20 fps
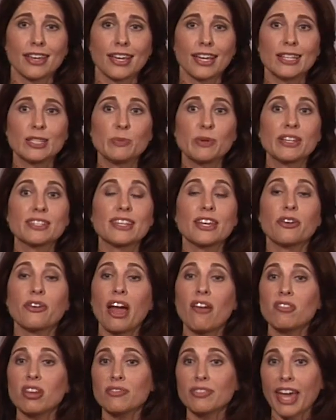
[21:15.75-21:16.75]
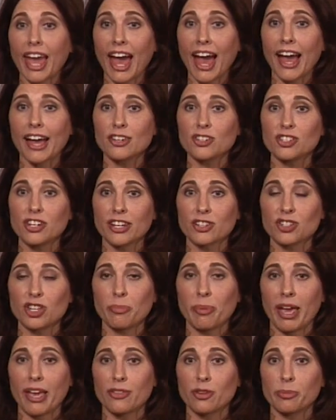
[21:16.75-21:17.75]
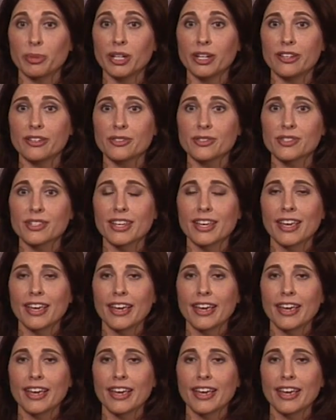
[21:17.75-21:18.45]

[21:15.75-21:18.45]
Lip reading: It's because they don't have enough cash to actually pay their bills.